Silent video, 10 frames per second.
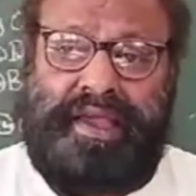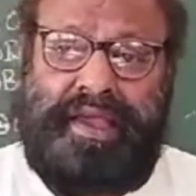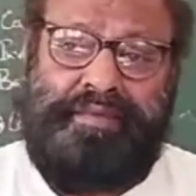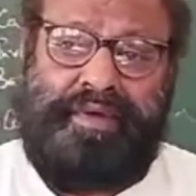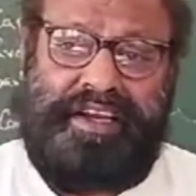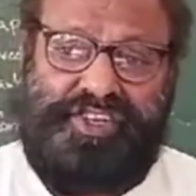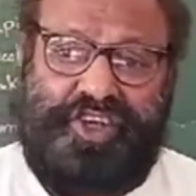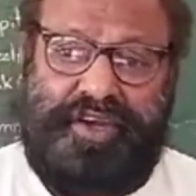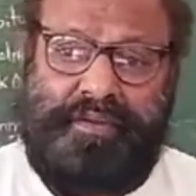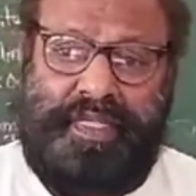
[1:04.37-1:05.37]
and furniture.
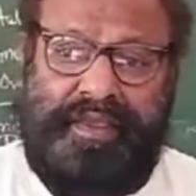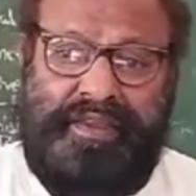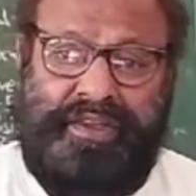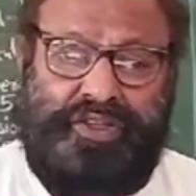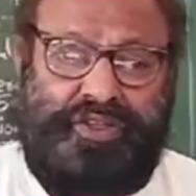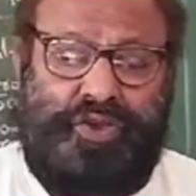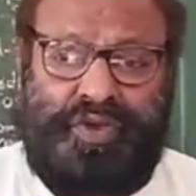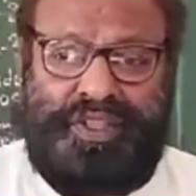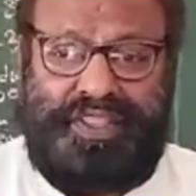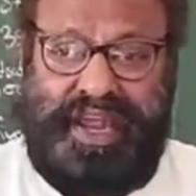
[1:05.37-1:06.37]
So
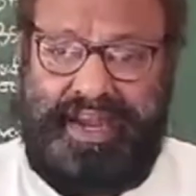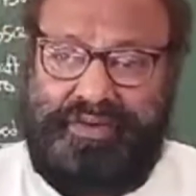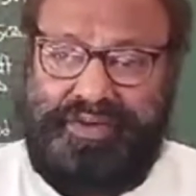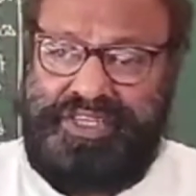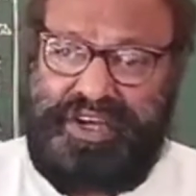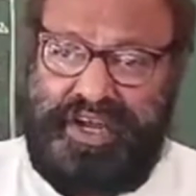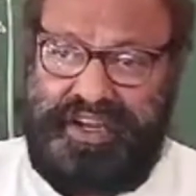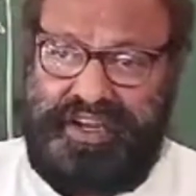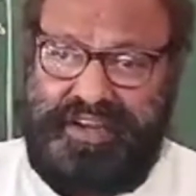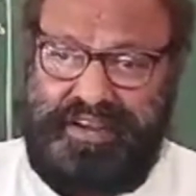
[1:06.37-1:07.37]
with that we
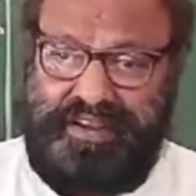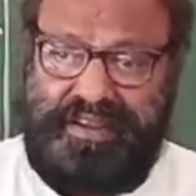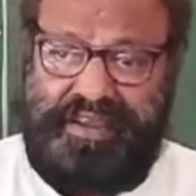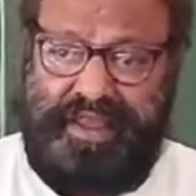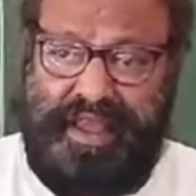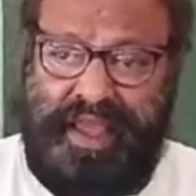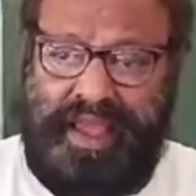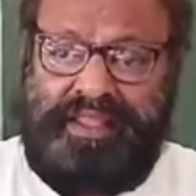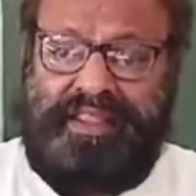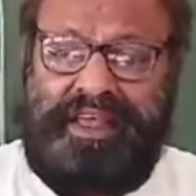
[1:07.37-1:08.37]
started,
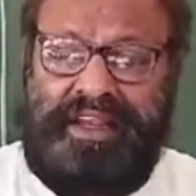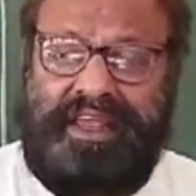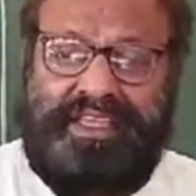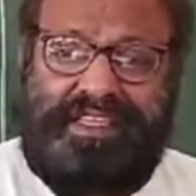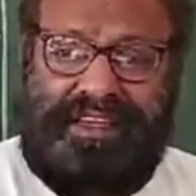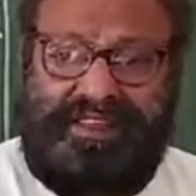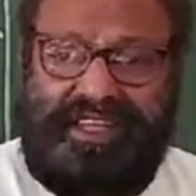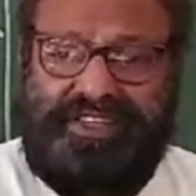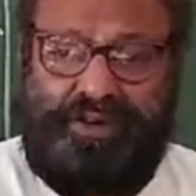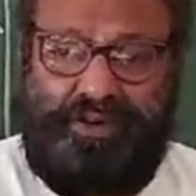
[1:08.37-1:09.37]
and the last
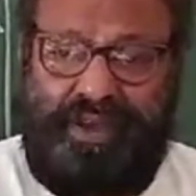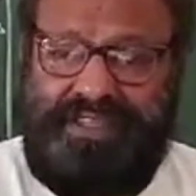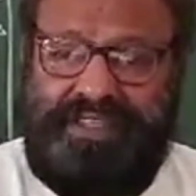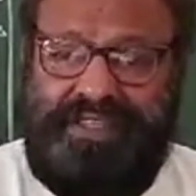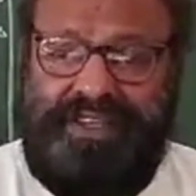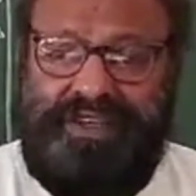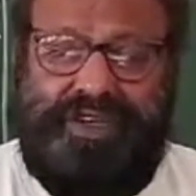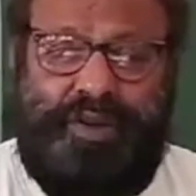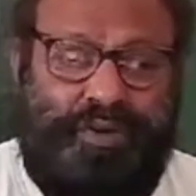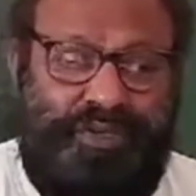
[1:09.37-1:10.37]
transaction was
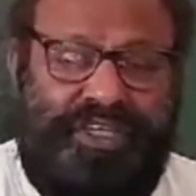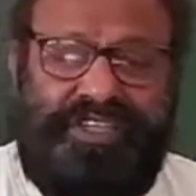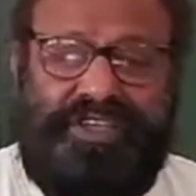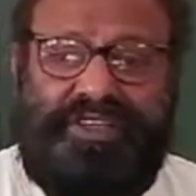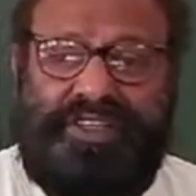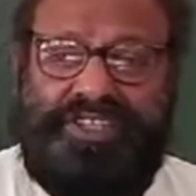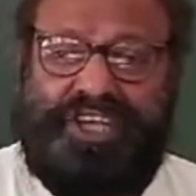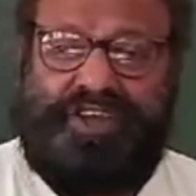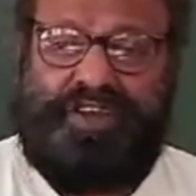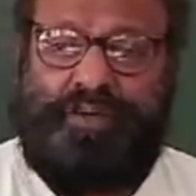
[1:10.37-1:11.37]
deposit the
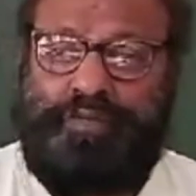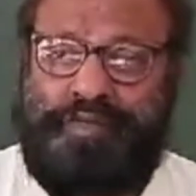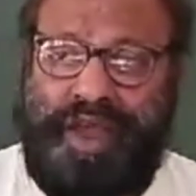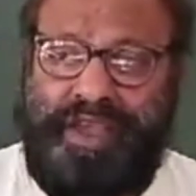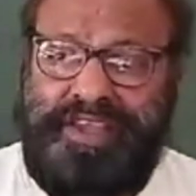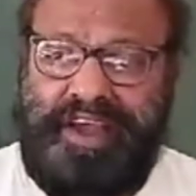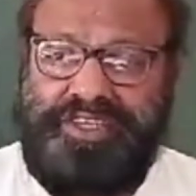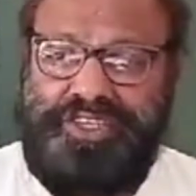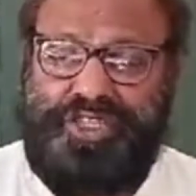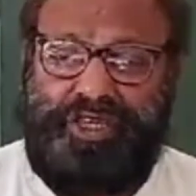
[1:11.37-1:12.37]
check of Mahiraj
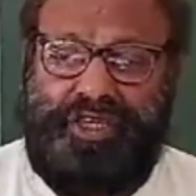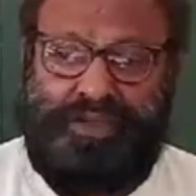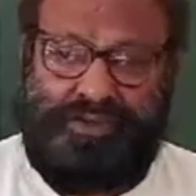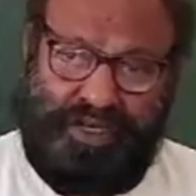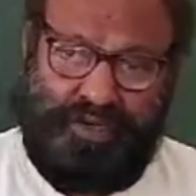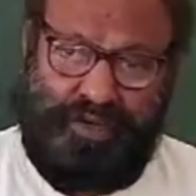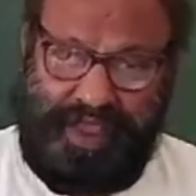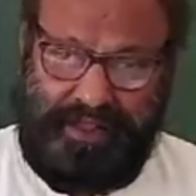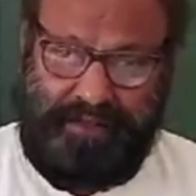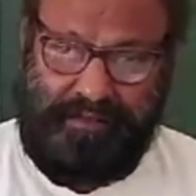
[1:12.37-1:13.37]
into bank.
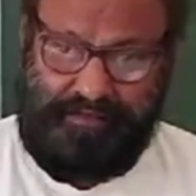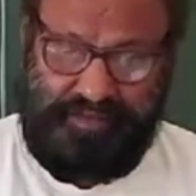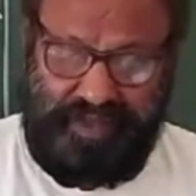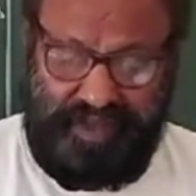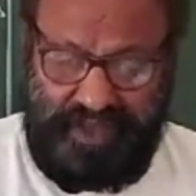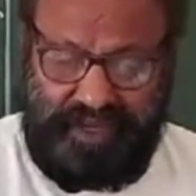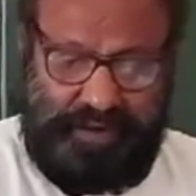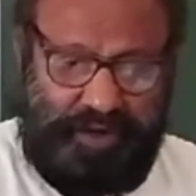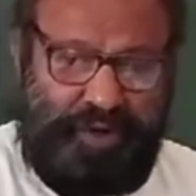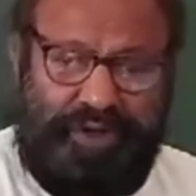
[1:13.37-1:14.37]
In
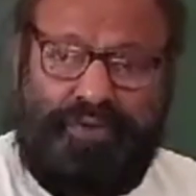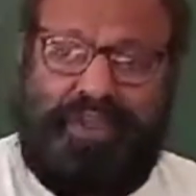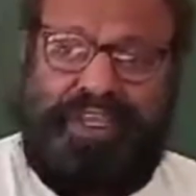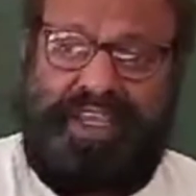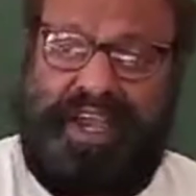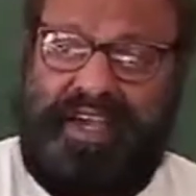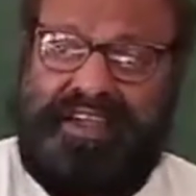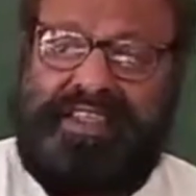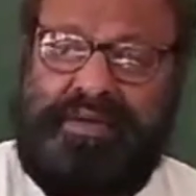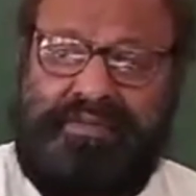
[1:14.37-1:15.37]
between we had
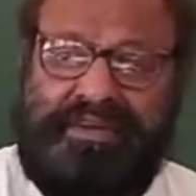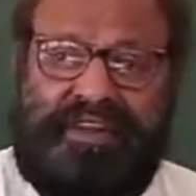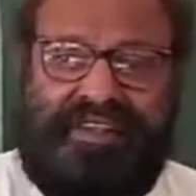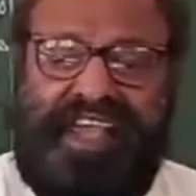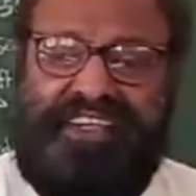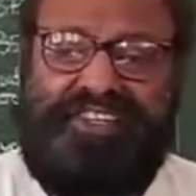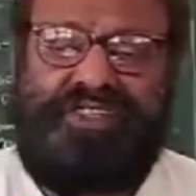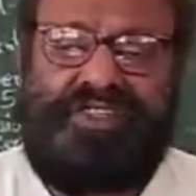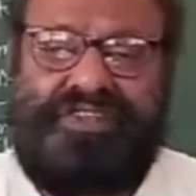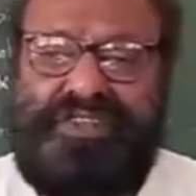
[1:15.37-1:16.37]
some
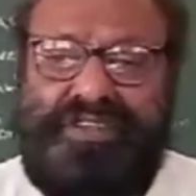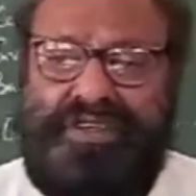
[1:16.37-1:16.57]
transactions,